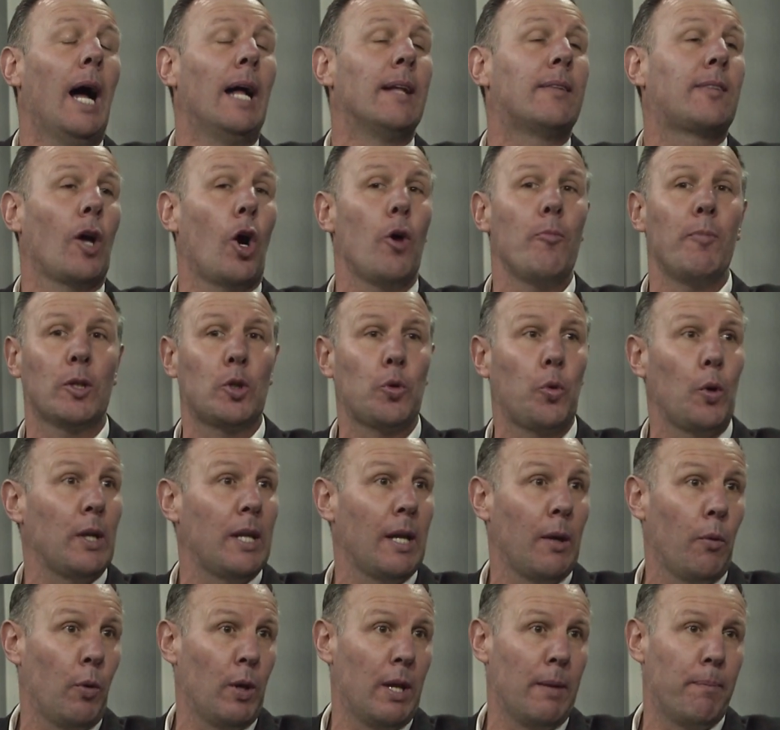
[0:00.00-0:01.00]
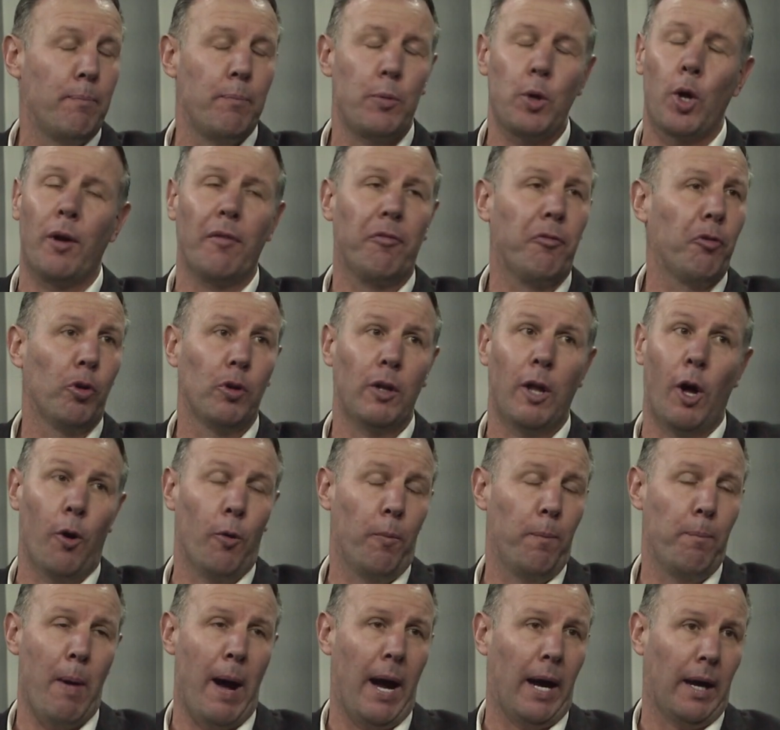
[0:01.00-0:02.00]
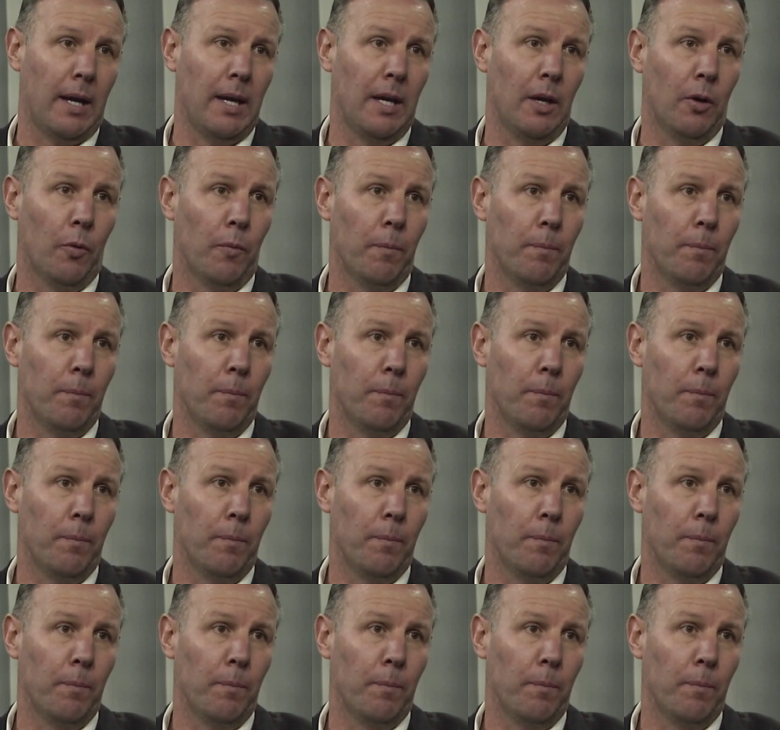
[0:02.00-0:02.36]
Until Matuidi with a beautiful little back heel.